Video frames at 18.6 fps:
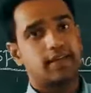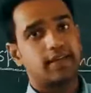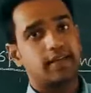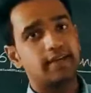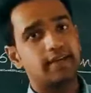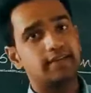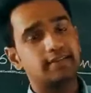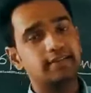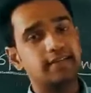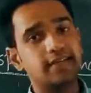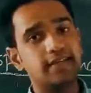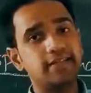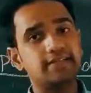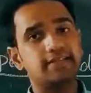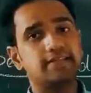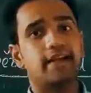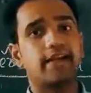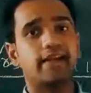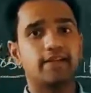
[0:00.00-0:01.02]
and
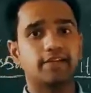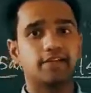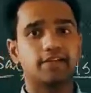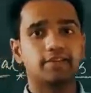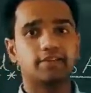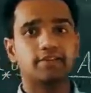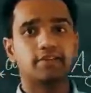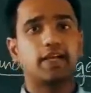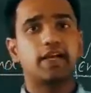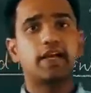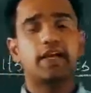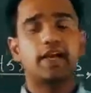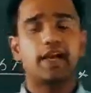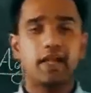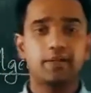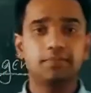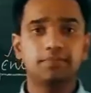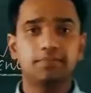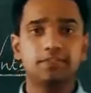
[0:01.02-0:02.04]
these hairs
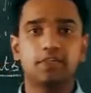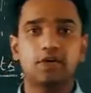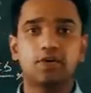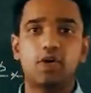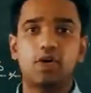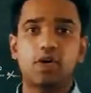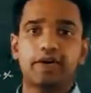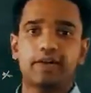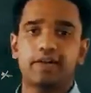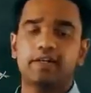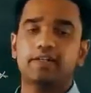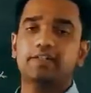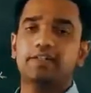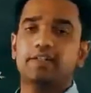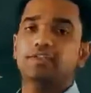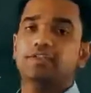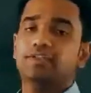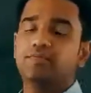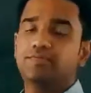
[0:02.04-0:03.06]
helps the
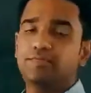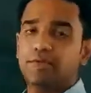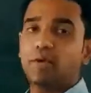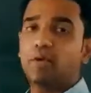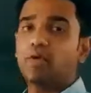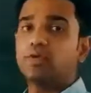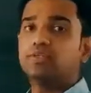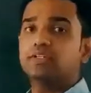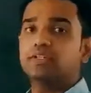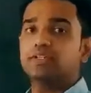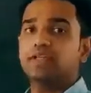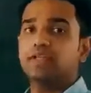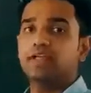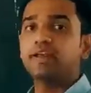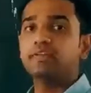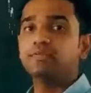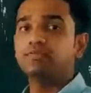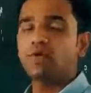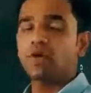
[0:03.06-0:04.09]
coconut to float
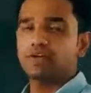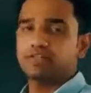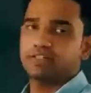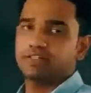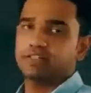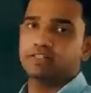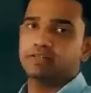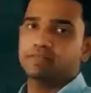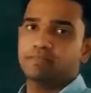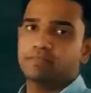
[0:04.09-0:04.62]
in water